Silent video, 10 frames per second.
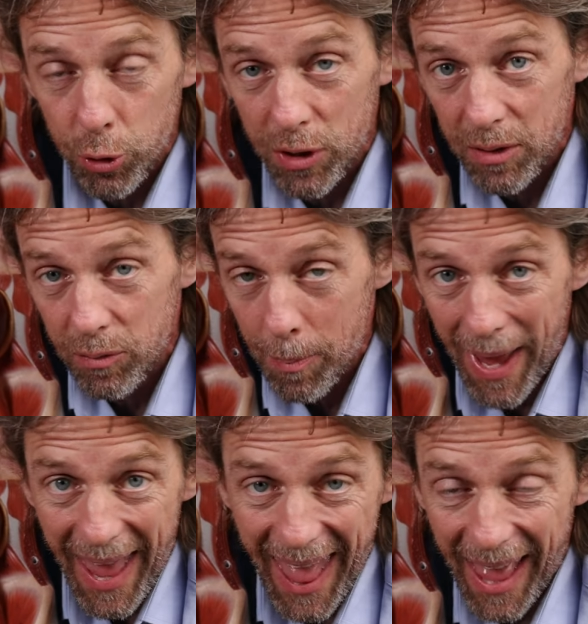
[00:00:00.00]
you're going to
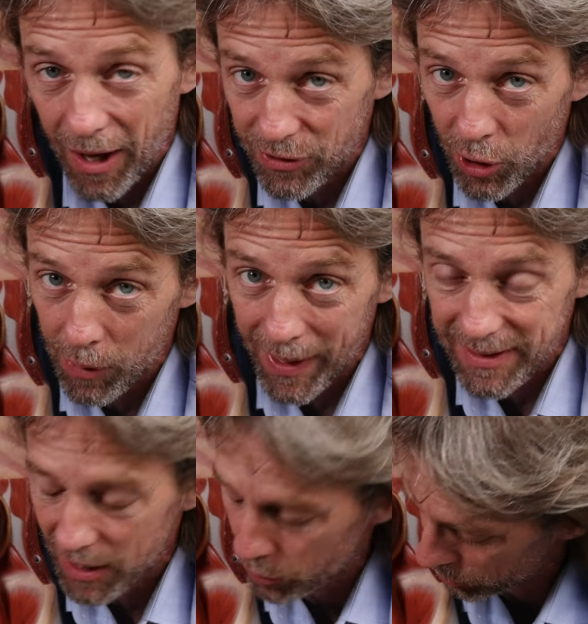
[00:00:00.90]
repair a
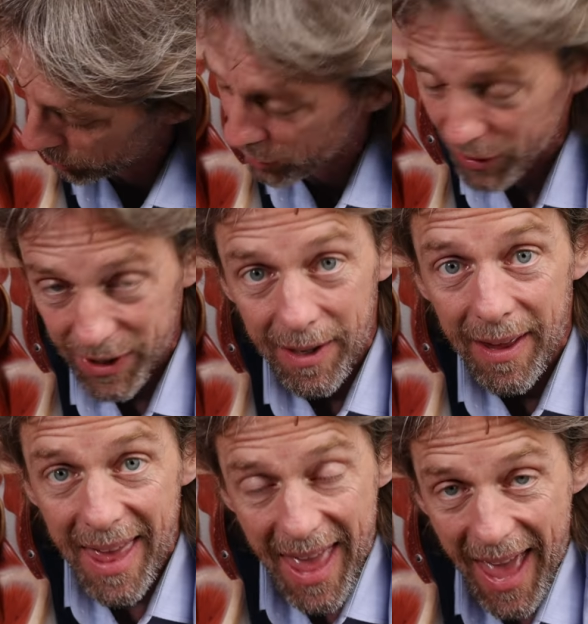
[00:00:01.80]
direct inguinal hernia,
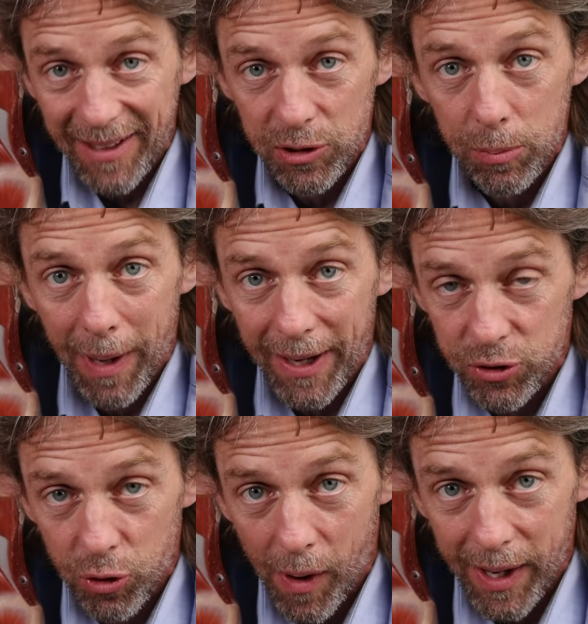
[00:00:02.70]

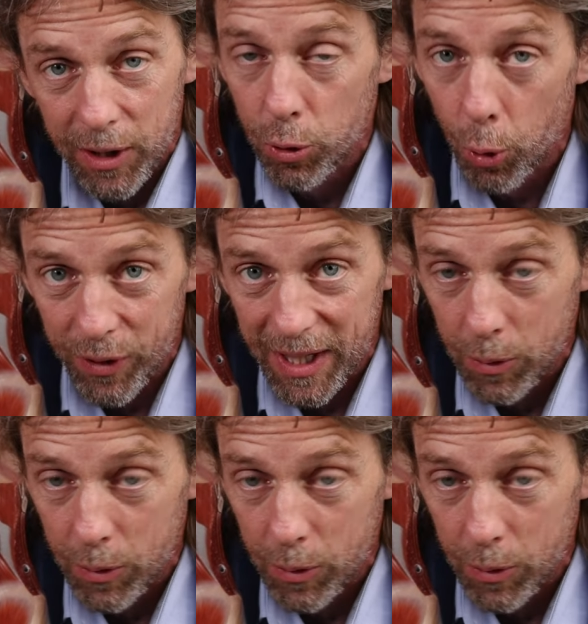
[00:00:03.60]
Hesselbach's triangle or the